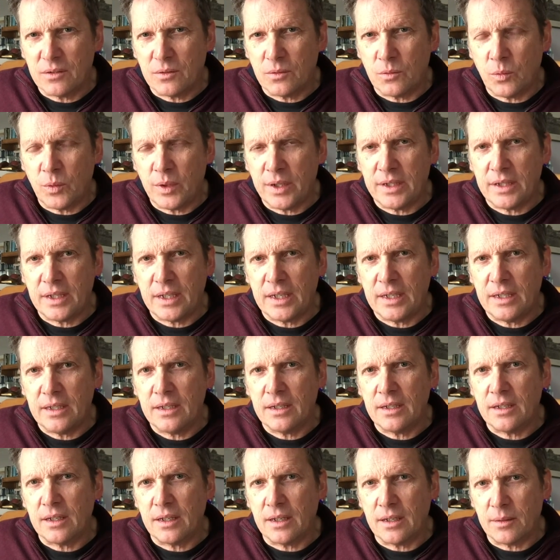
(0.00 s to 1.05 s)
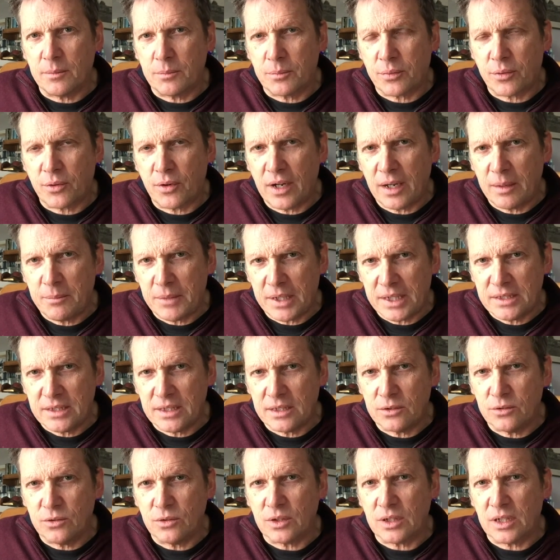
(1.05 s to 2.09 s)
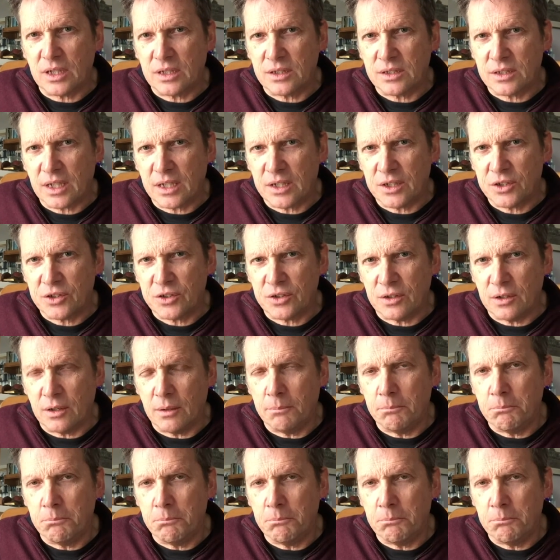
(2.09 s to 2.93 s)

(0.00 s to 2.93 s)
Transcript: within prayer meeting organisation